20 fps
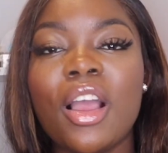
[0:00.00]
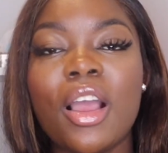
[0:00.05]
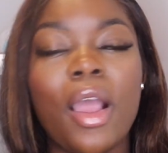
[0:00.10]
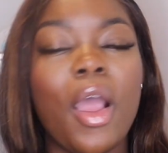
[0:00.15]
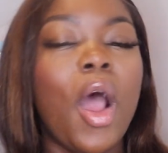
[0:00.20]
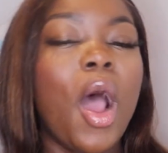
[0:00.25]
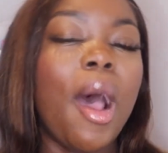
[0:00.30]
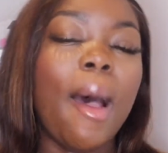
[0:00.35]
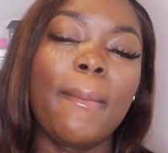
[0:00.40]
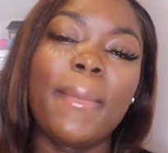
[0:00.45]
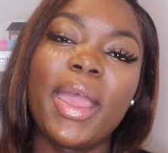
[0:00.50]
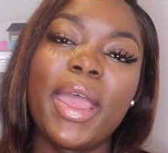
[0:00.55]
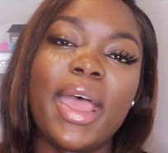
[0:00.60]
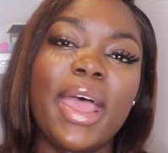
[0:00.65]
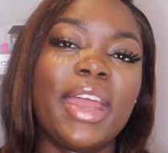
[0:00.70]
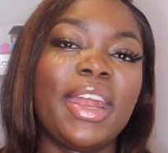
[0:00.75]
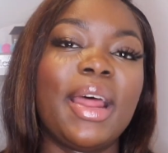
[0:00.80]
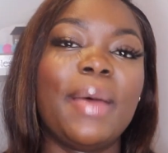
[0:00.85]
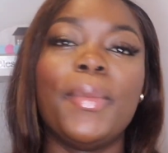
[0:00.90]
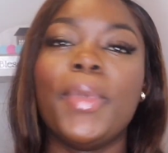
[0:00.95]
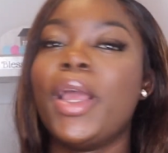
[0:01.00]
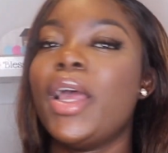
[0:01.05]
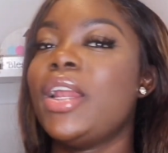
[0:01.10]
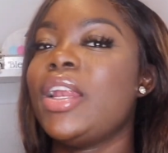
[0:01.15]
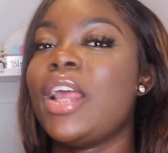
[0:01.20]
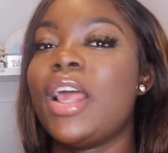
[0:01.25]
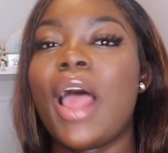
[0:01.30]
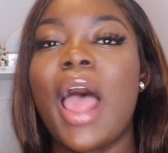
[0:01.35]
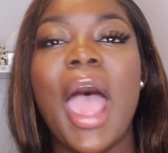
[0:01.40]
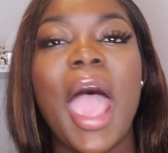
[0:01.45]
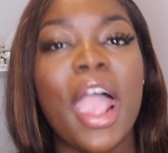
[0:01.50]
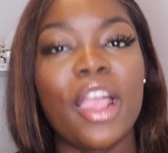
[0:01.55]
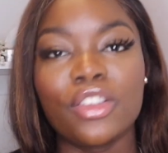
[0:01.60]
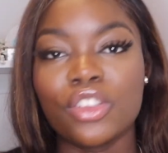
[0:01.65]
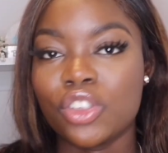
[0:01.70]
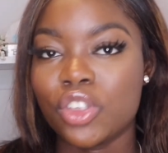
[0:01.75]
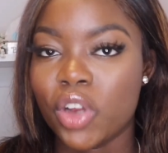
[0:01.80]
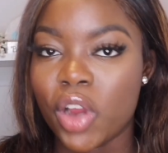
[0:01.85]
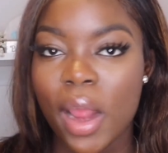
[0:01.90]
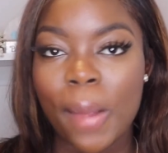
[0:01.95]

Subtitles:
Comment and I'm gonna answer.